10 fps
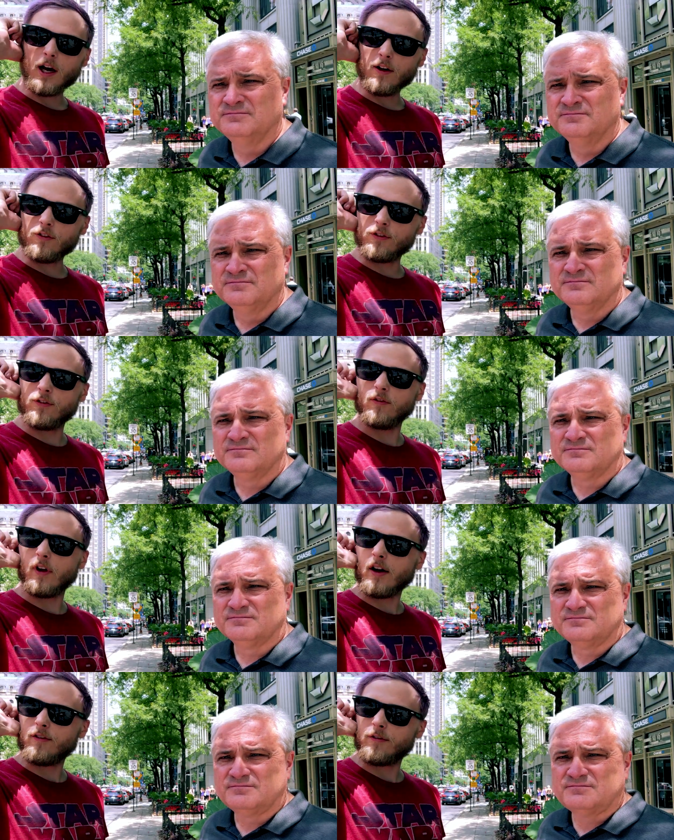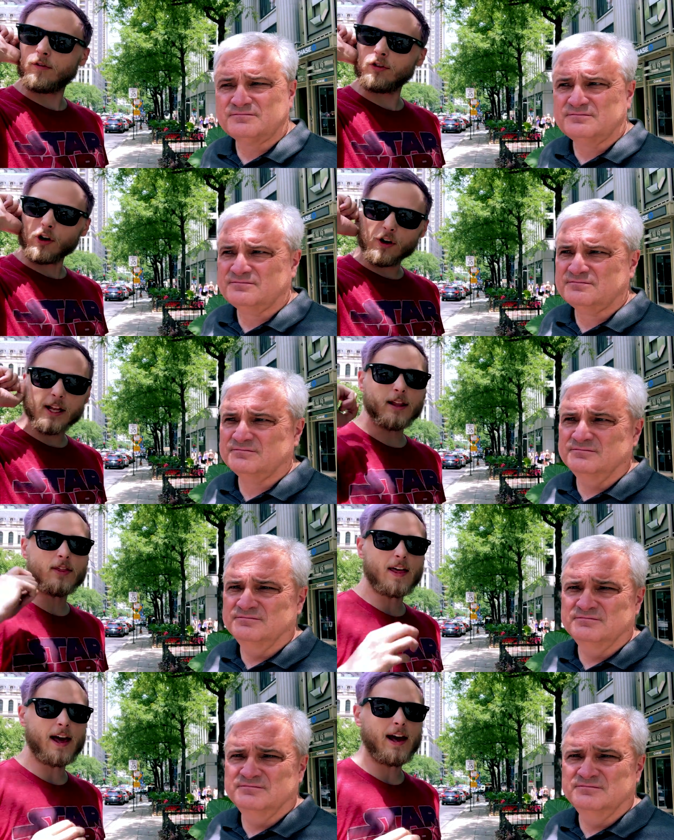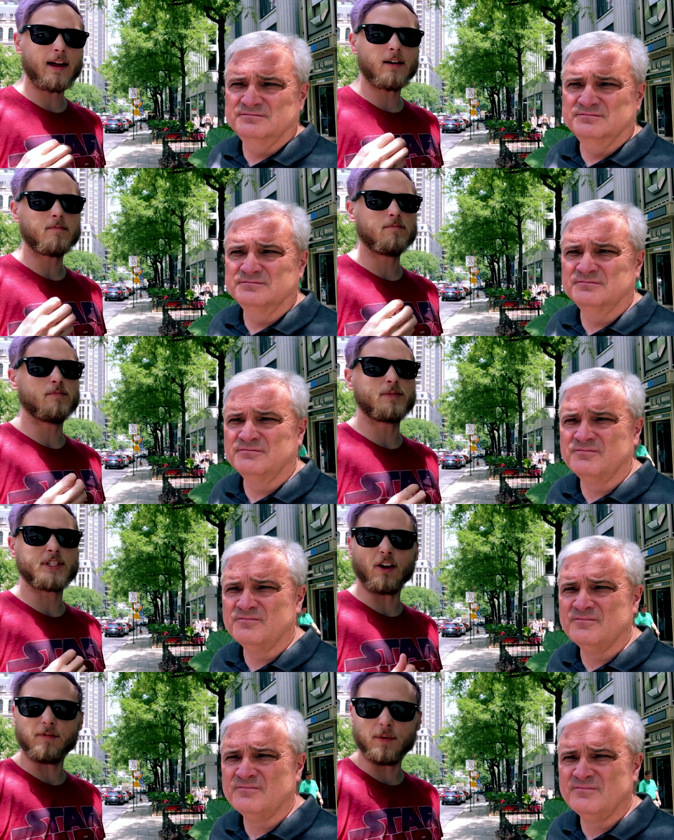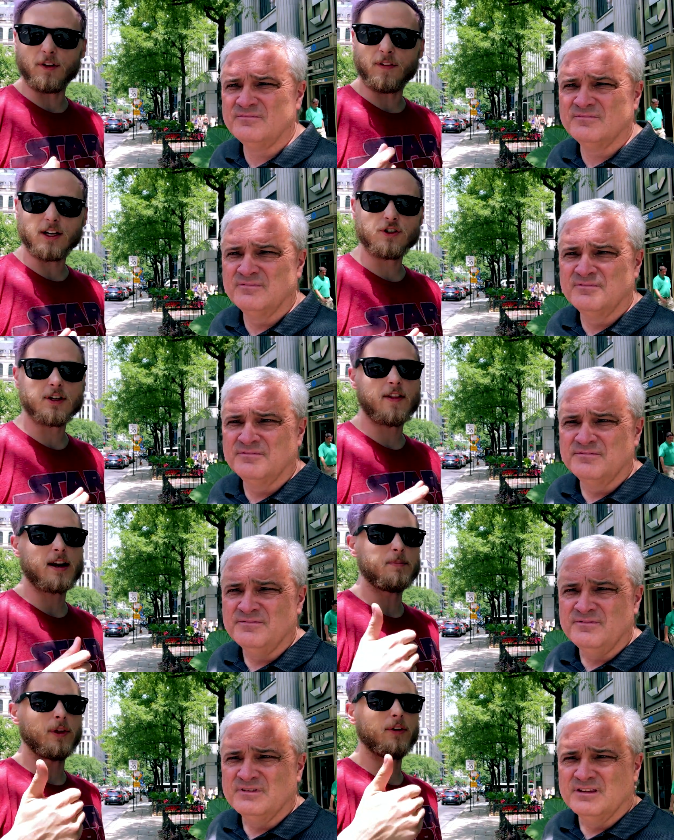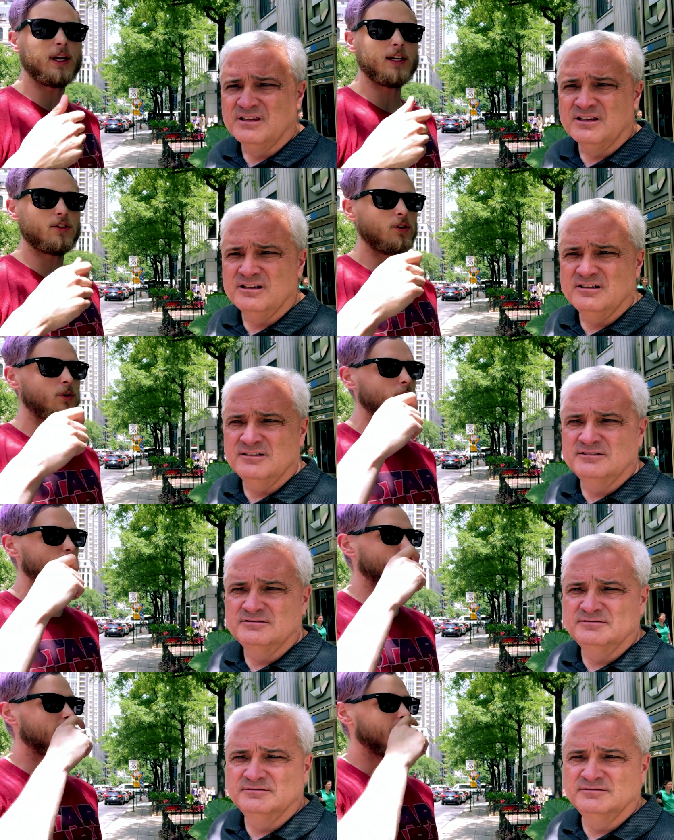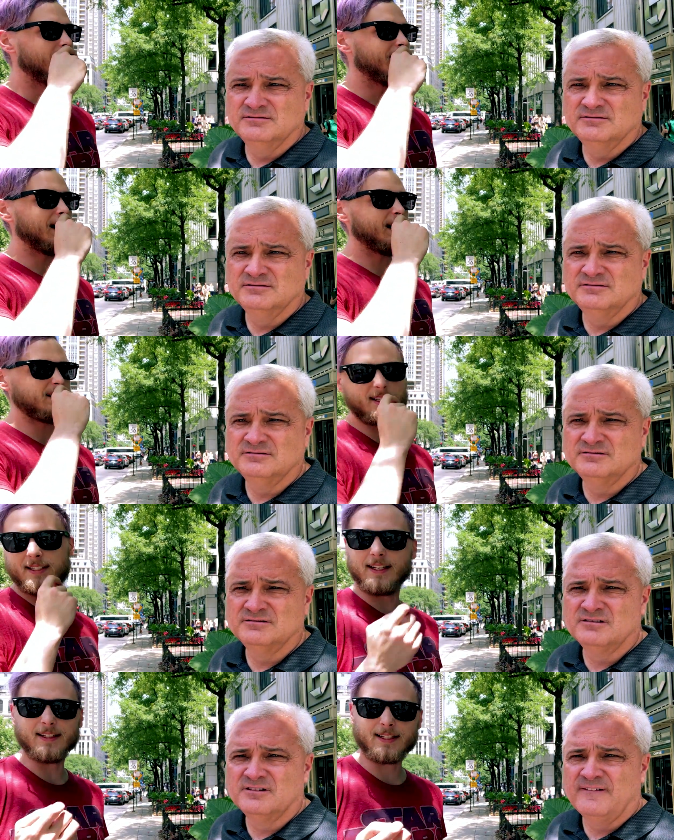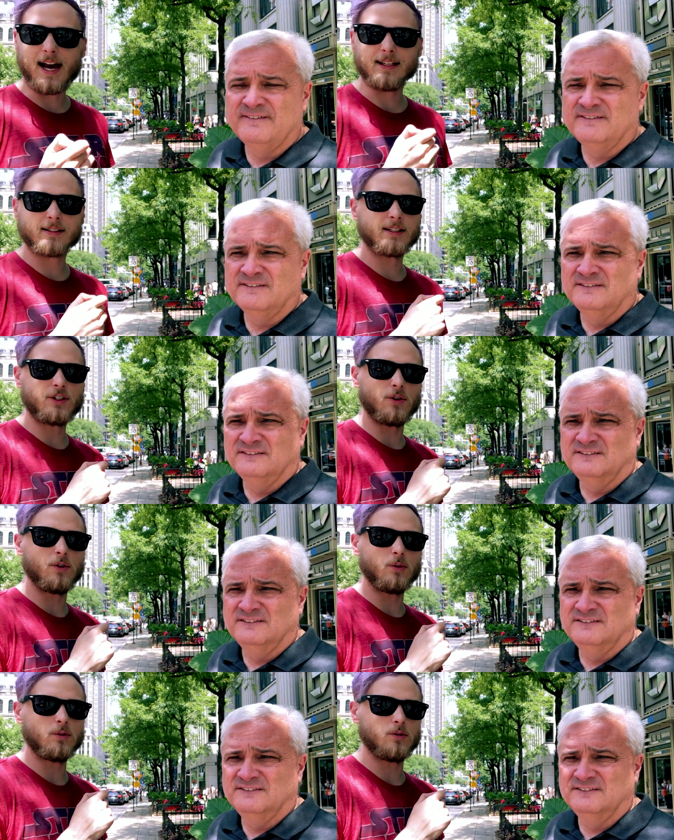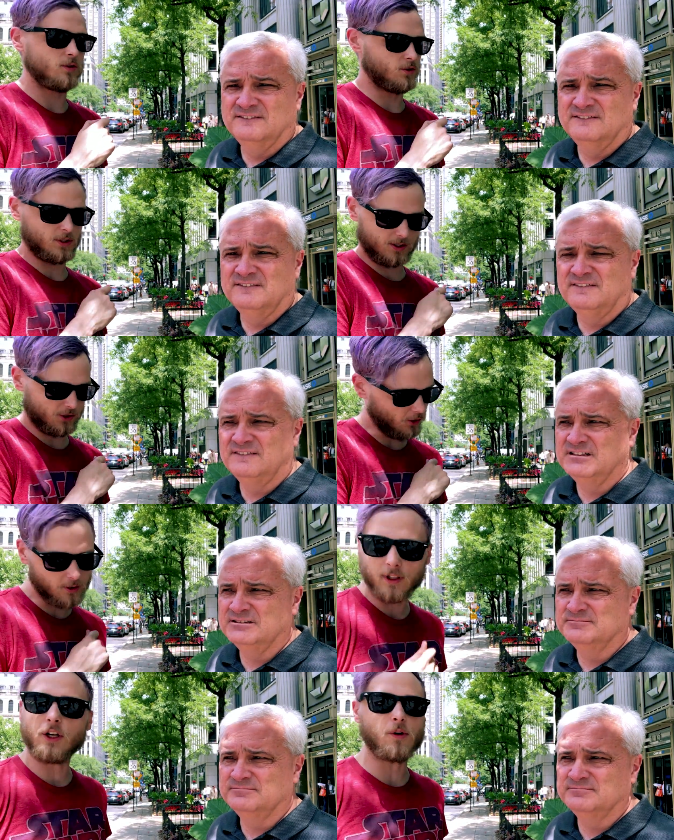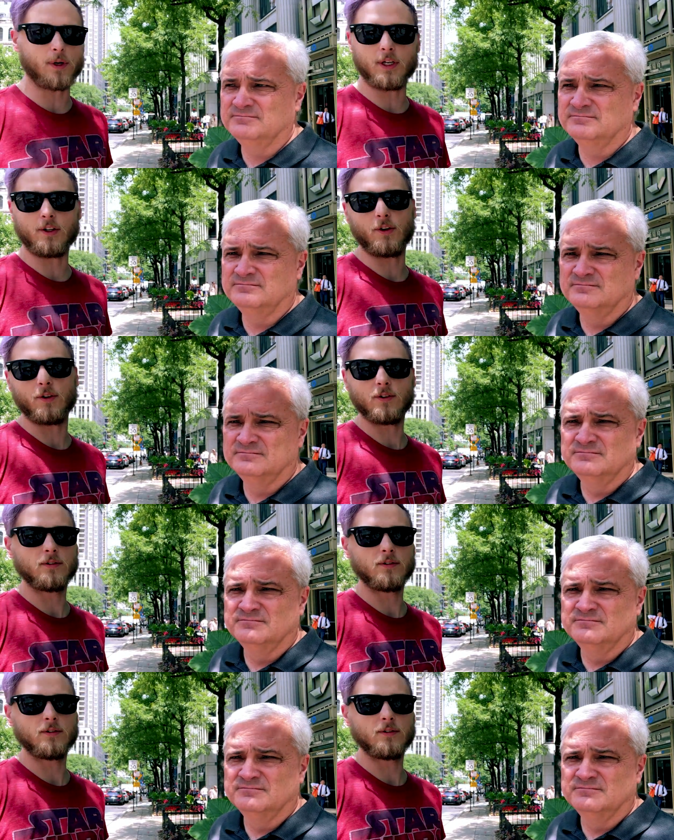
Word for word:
Speaker 1: of of learning that self motivation and that ability to uh, succeed at tasks that you certainly don't want to do.